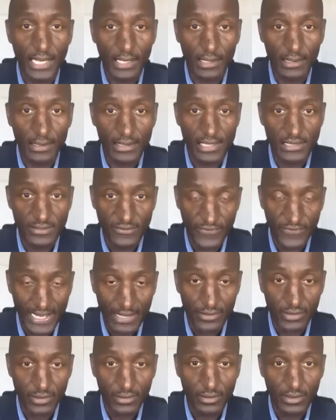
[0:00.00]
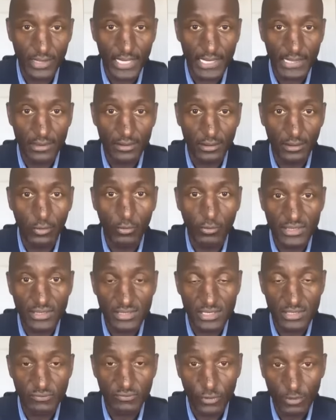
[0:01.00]
is a founder, and
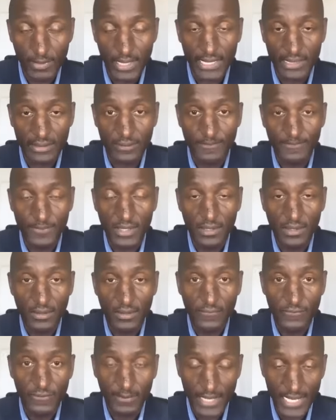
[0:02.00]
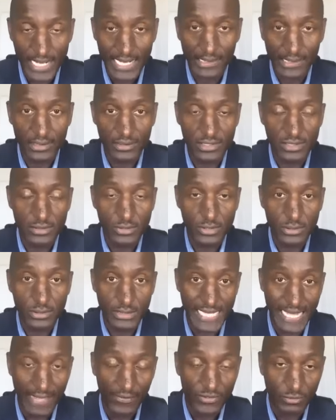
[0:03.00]
Lawrence's roommate from college,
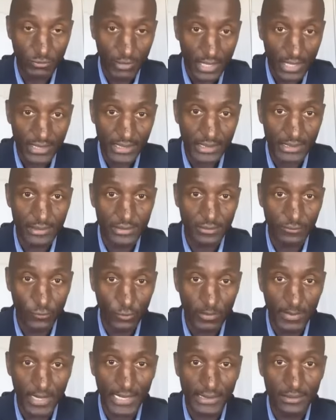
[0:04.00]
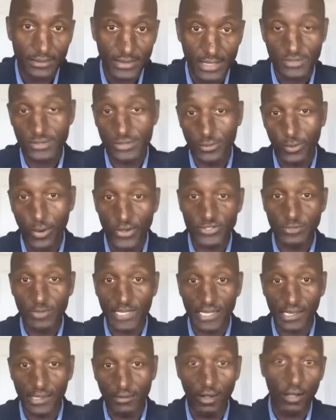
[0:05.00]
Dallas Grundy, is a roommate. And just to also be
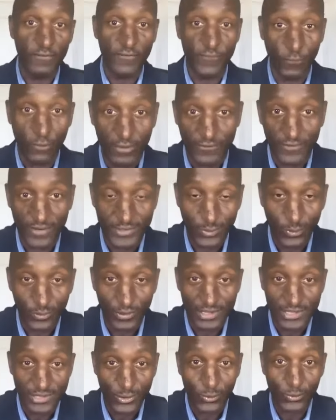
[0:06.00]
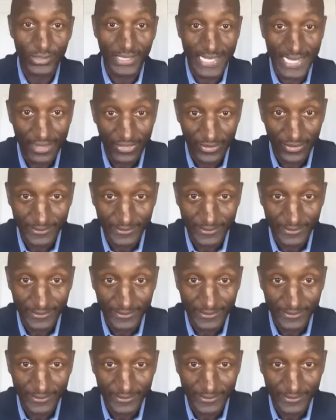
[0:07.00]
clear, all 4 of us were in school together.